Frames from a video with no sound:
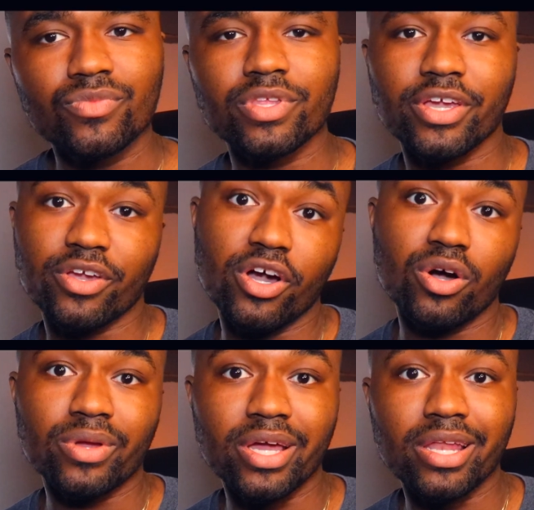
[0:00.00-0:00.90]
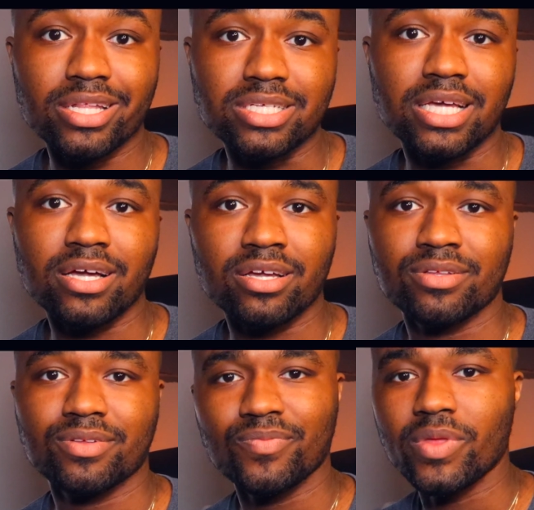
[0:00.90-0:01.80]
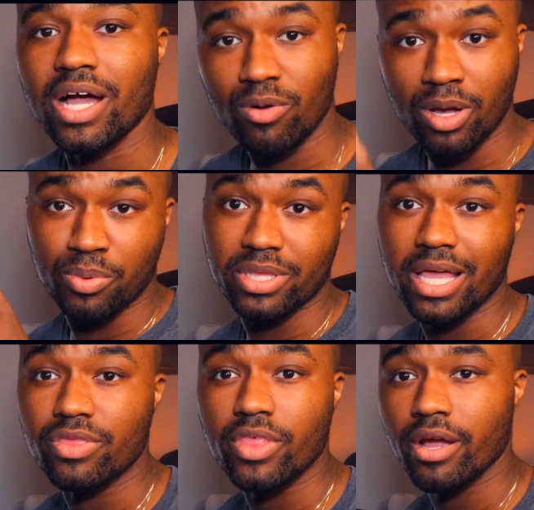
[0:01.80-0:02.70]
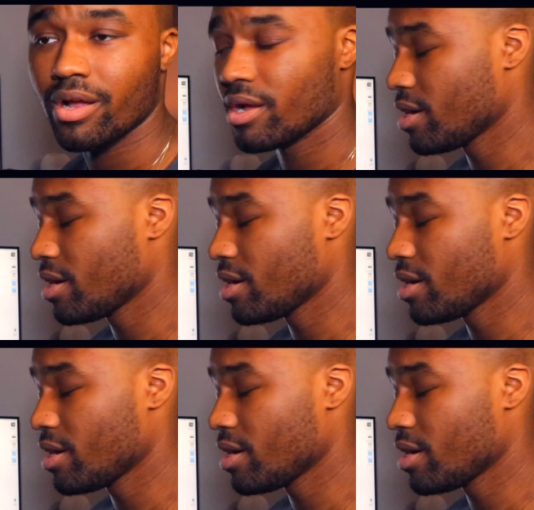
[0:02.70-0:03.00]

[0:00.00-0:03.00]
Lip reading: there you go. Yeah, that's I'll put that there.